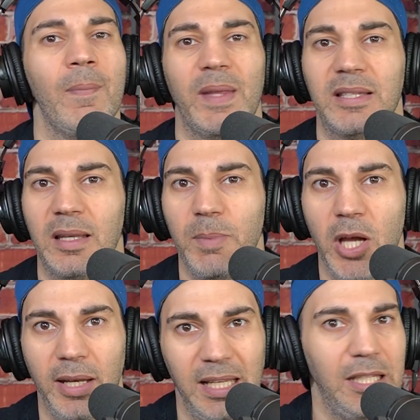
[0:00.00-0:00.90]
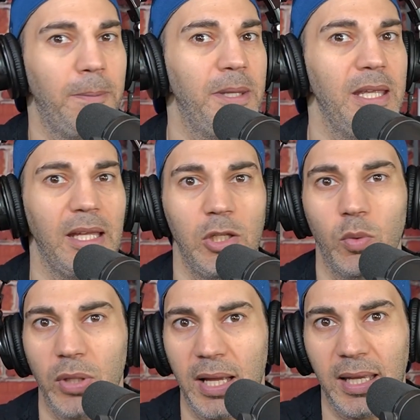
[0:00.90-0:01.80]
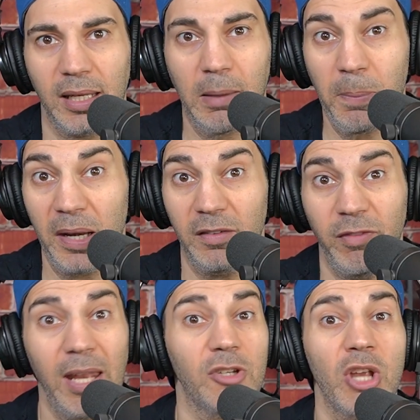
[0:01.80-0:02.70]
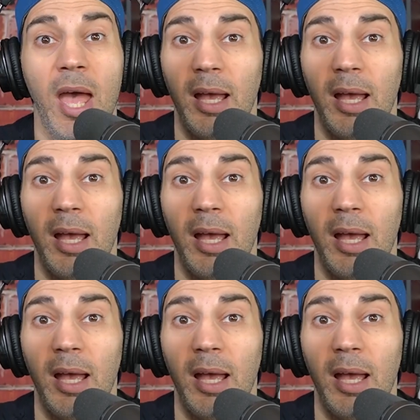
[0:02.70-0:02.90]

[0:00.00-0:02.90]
It's going to be on ADP, and you will not get a competitive advantage.